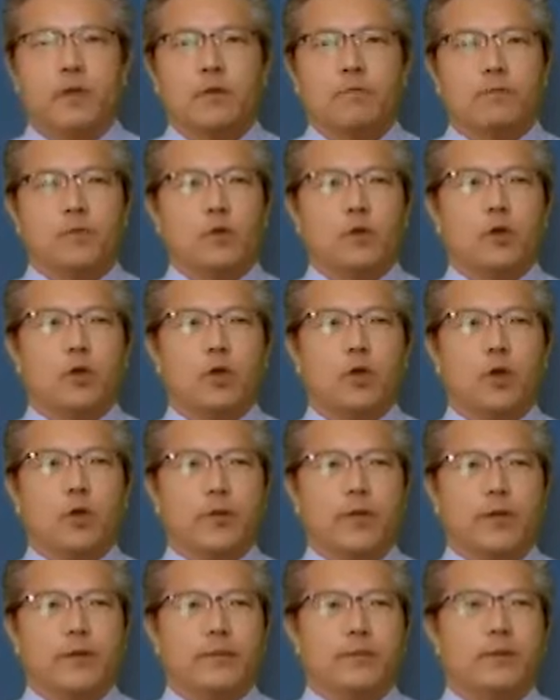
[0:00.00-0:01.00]
For
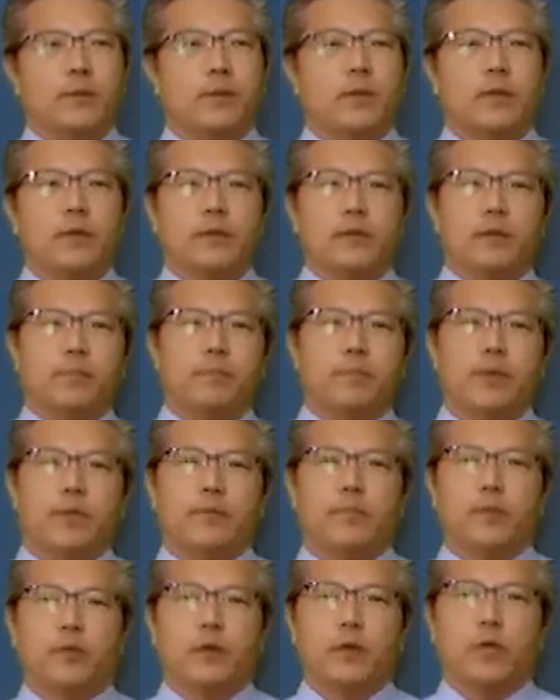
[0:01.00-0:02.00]
chlorine, the
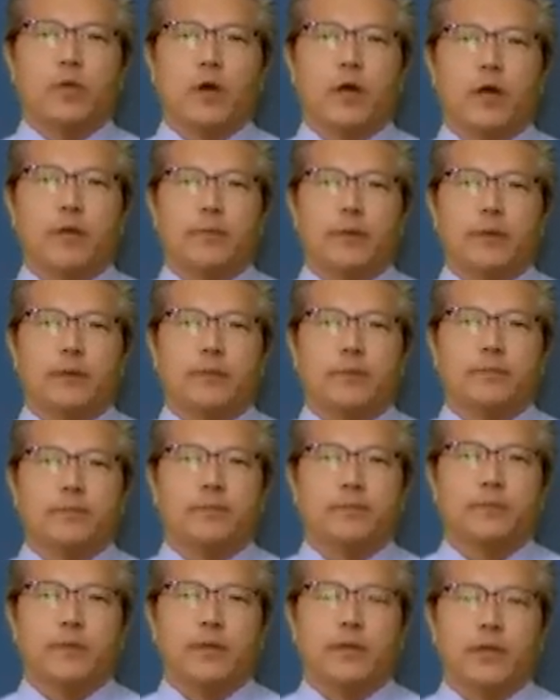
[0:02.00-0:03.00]
minimum requirement,
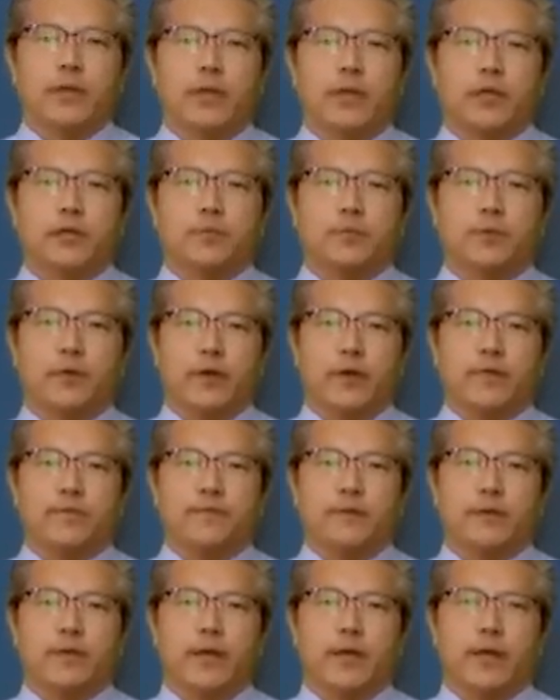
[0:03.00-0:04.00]
as per
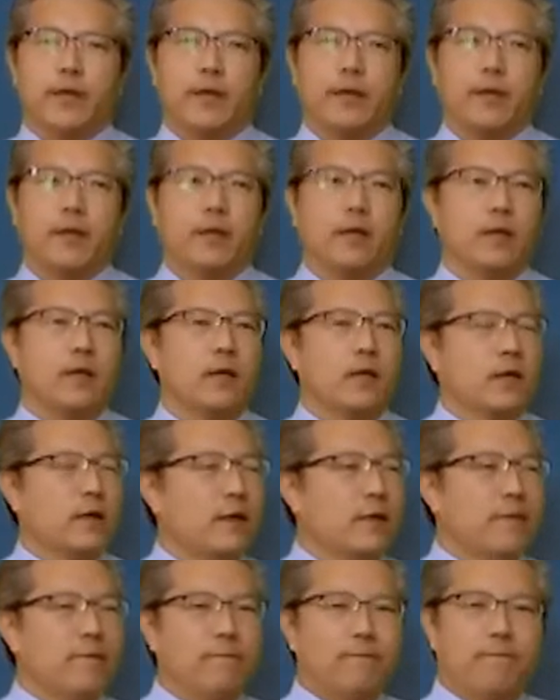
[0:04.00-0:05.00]
FDA,
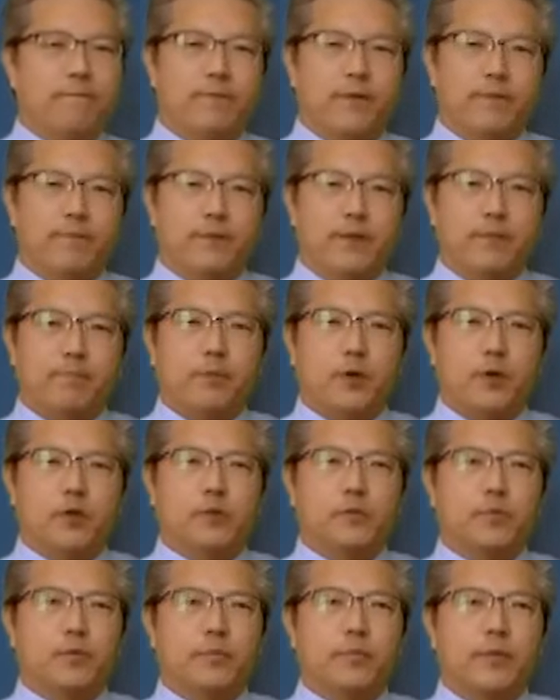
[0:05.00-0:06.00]
50
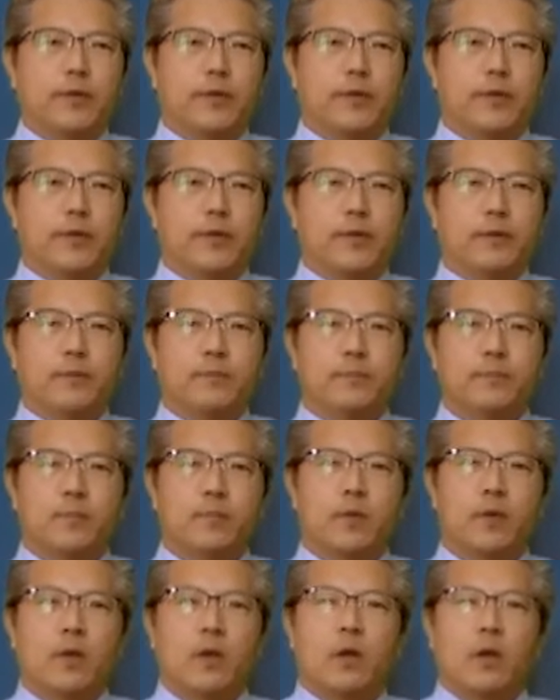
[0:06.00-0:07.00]
parts per million,
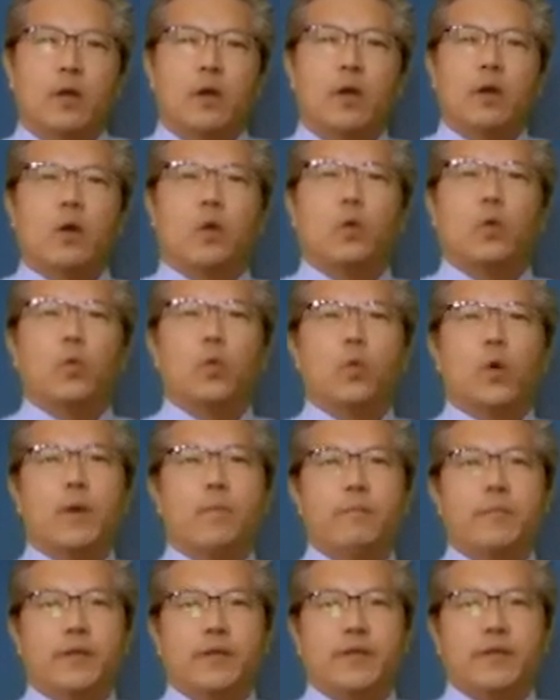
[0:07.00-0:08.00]

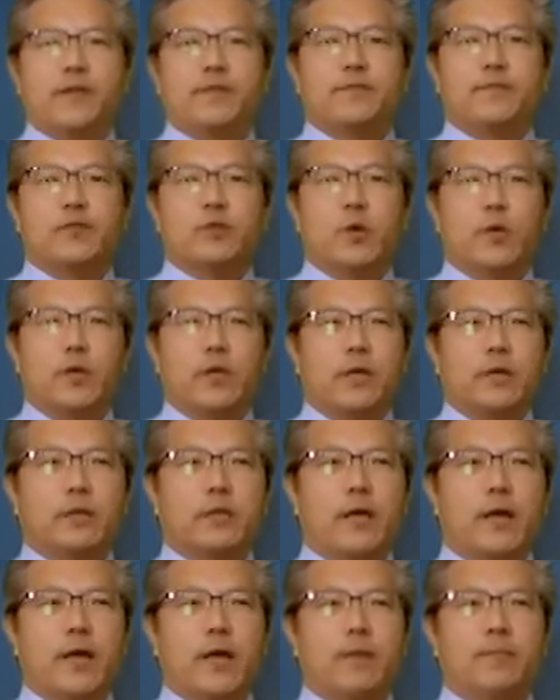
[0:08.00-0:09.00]
1 minute of soaking
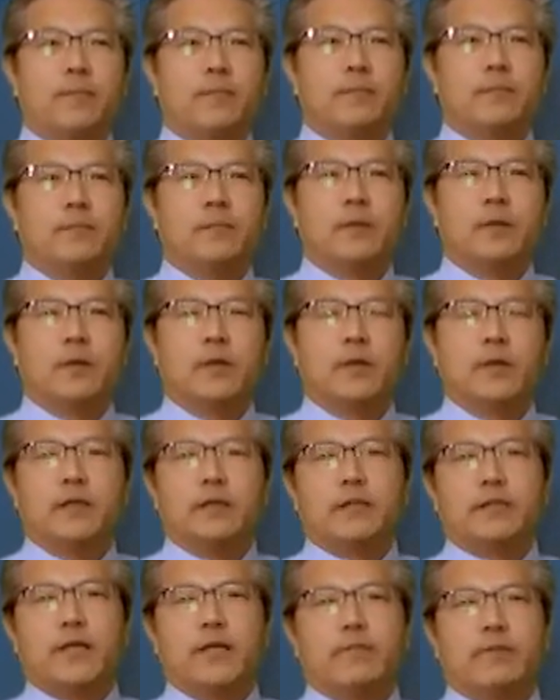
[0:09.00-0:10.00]
time,
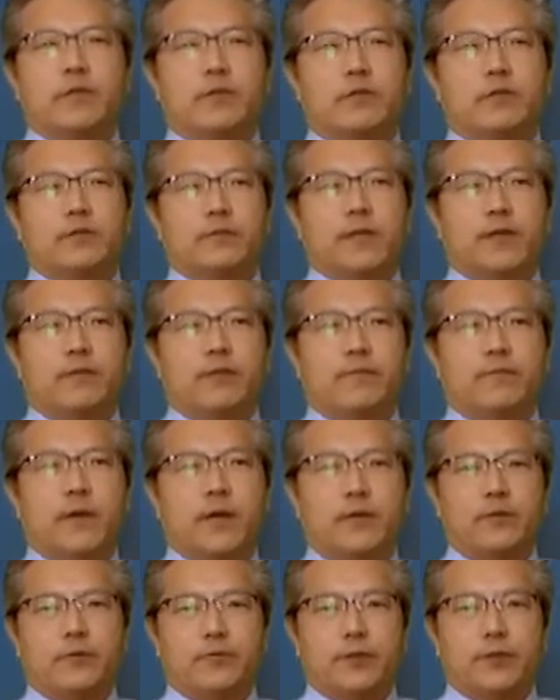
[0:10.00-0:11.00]
70 to
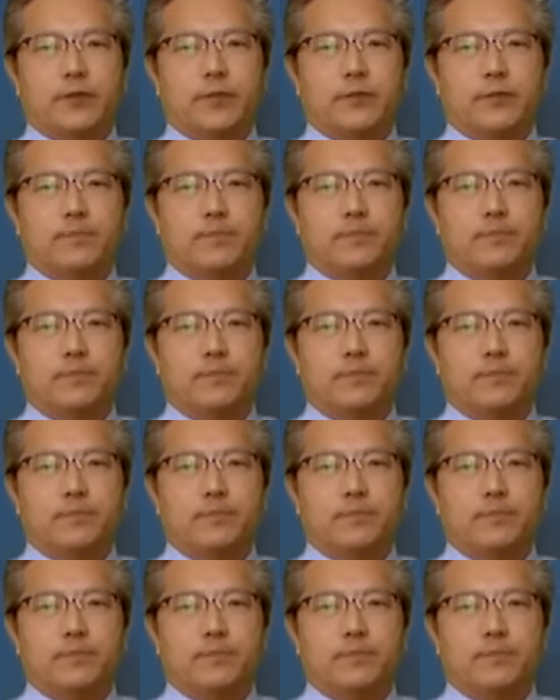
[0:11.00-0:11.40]
75 degrees.